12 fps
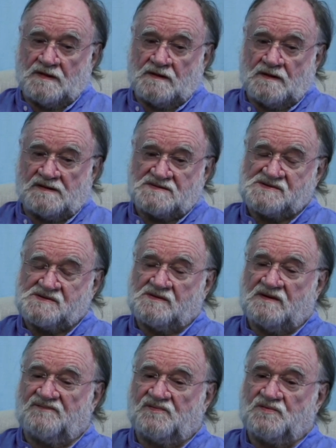And so
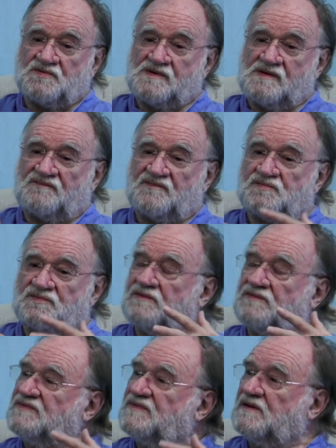if you
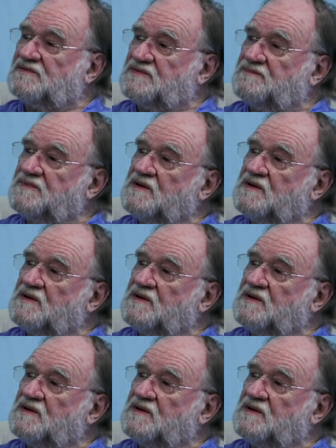don't start to be